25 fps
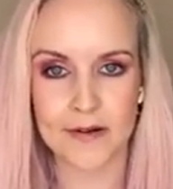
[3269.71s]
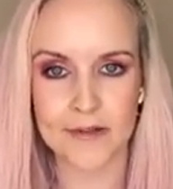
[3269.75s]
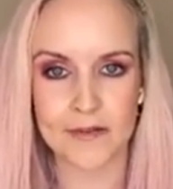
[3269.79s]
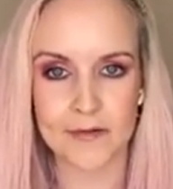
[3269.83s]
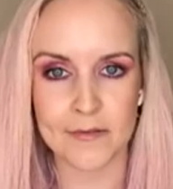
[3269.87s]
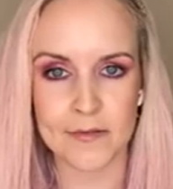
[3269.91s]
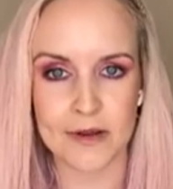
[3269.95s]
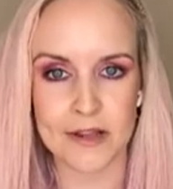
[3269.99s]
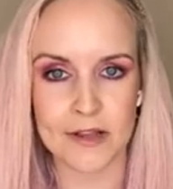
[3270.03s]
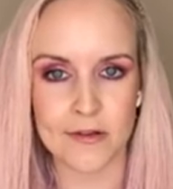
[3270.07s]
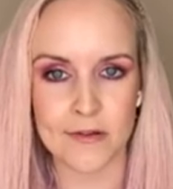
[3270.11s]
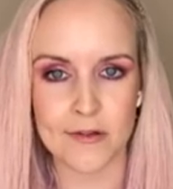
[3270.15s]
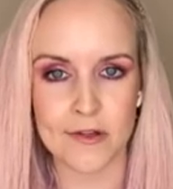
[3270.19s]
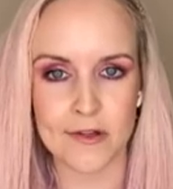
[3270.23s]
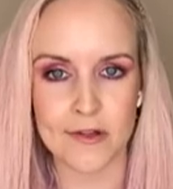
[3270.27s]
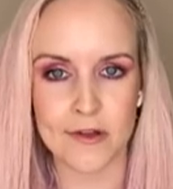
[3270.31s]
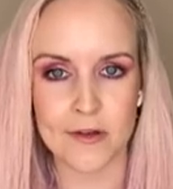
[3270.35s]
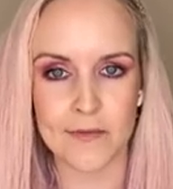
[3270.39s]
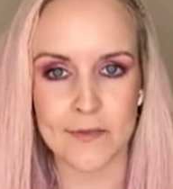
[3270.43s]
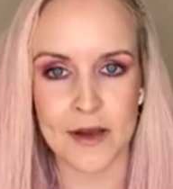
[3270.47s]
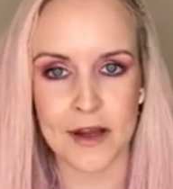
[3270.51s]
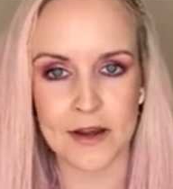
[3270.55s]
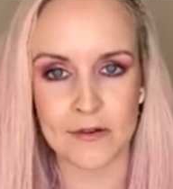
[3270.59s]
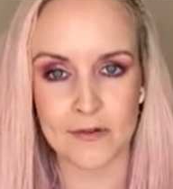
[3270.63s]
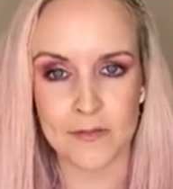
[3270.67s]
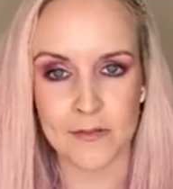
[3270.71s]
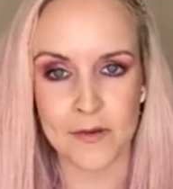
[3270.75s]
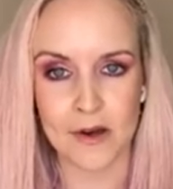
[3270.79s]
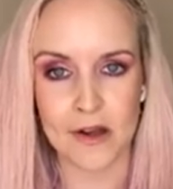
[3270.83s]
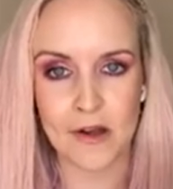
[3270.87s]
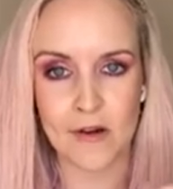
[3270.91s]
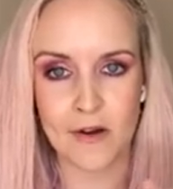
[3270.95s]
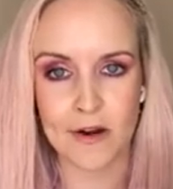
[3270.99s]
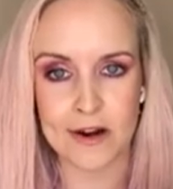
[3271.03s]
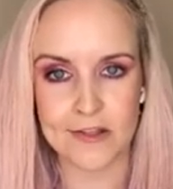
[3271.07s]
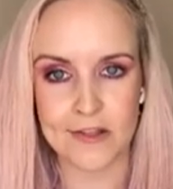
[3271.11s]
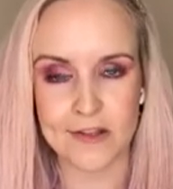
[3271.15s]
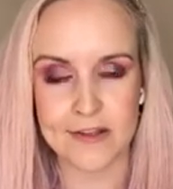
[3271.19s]
It's on my YouTube and on my
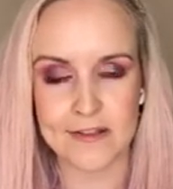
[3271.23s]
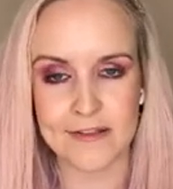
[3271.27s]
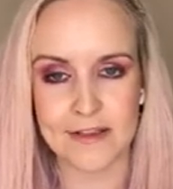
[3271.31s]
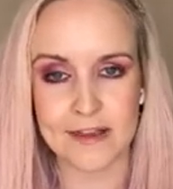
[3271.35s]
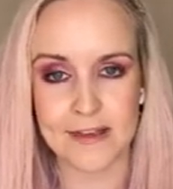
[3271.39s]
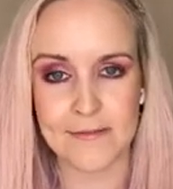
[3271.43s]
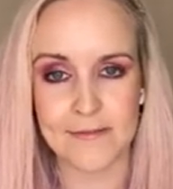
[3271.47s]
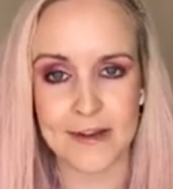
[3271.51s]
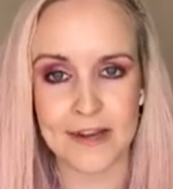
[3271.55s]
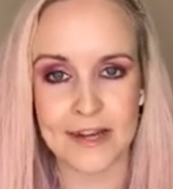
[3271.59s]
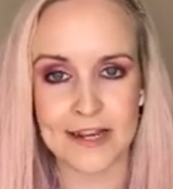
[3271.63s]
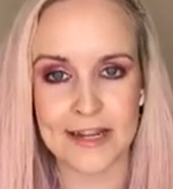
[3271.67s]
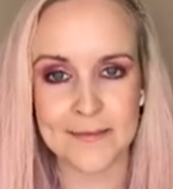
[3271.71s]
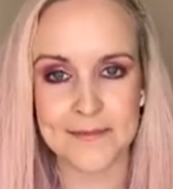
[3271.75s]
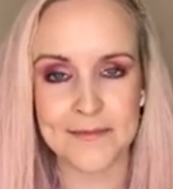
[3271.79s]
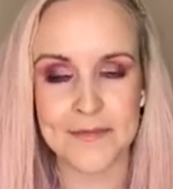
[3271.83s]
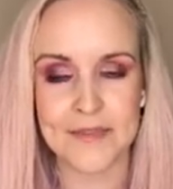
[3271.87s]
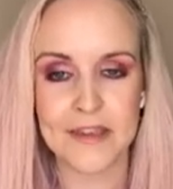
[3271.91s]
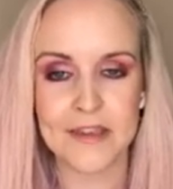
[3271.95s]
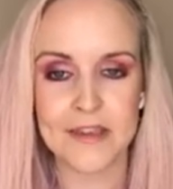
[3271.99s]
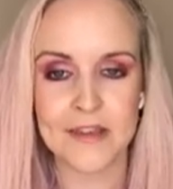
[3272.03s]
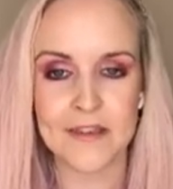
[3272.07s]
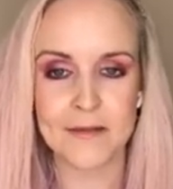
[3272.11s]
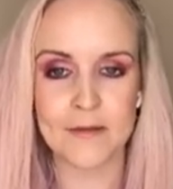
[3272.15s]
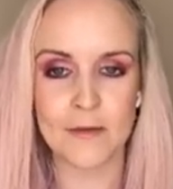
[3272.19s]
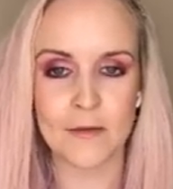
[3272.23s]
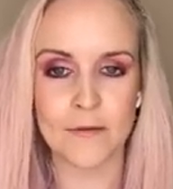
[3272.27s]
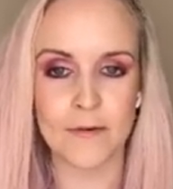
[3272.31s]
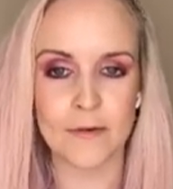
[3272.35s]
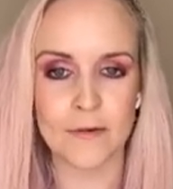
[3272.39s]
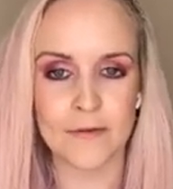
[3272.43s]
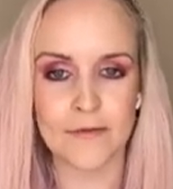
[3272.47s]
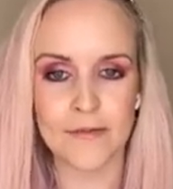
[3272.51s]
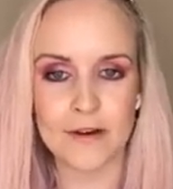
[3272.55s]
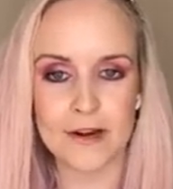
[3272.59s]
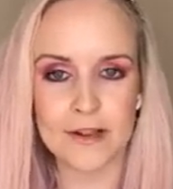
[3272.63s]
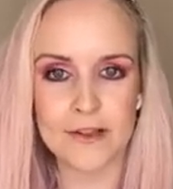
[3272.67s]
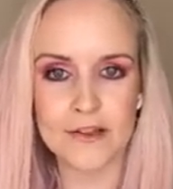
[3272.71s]
IGTV. So
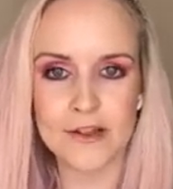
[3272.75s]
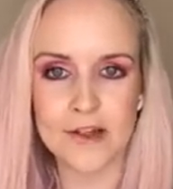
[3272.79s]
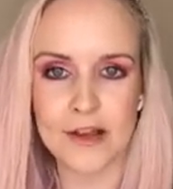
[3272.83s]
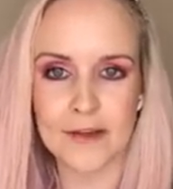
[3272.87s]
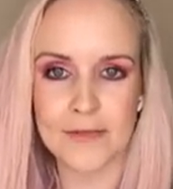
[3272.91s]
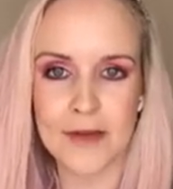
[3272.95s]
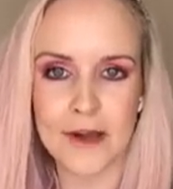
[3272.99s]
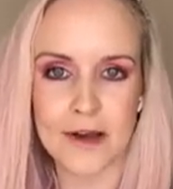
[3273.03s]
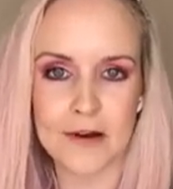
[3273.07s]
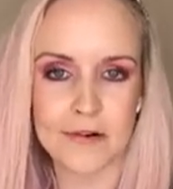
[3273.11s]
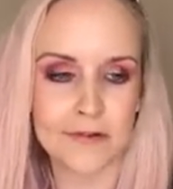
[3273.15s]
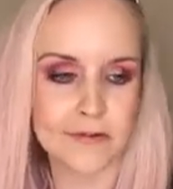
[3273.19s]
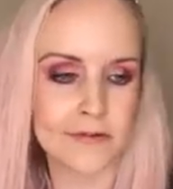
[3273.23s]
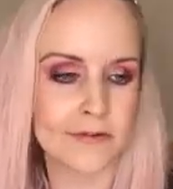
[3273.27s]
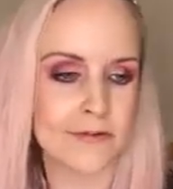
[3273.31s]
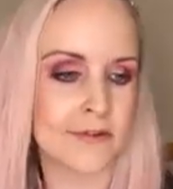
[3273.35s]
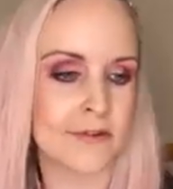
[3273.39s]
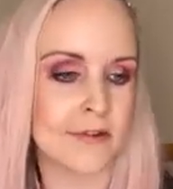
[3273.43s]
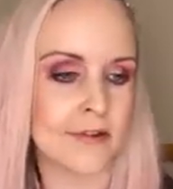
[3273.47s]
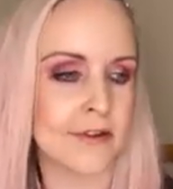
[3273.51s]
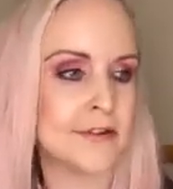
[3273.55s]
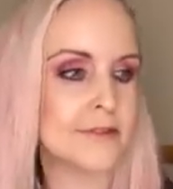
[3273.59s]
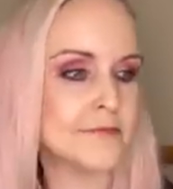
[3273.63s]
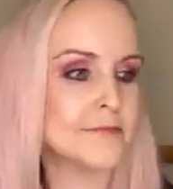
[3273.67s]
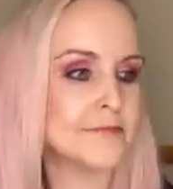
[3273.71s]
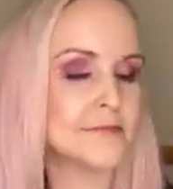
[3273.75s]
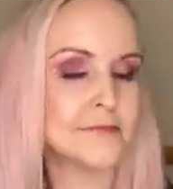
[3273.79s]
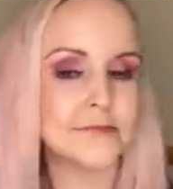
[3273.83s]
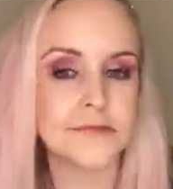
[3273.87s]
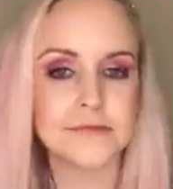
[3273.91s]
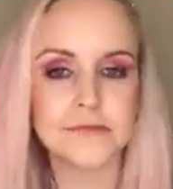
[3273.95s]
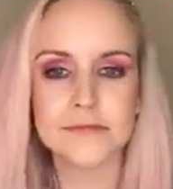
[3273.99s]
feel free to check that out also.